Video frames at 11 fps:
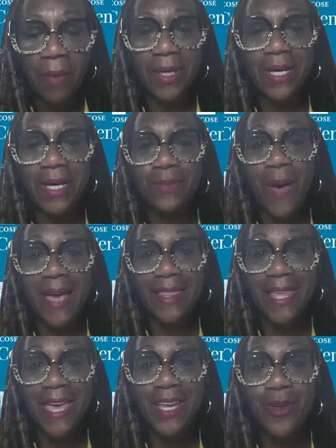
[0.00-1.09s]
because back
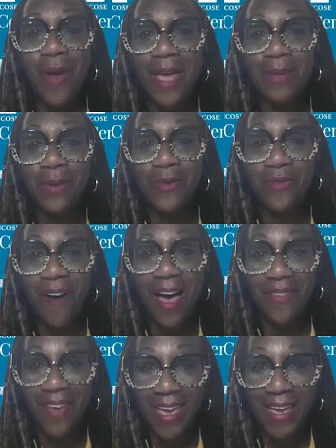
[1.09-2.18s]
then you had to be
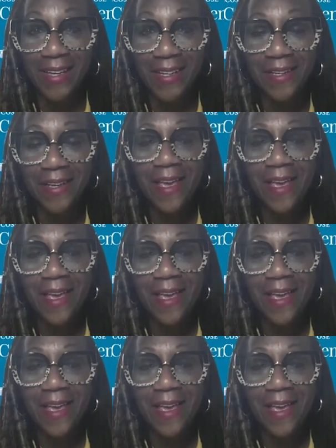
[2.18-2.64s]
5'8".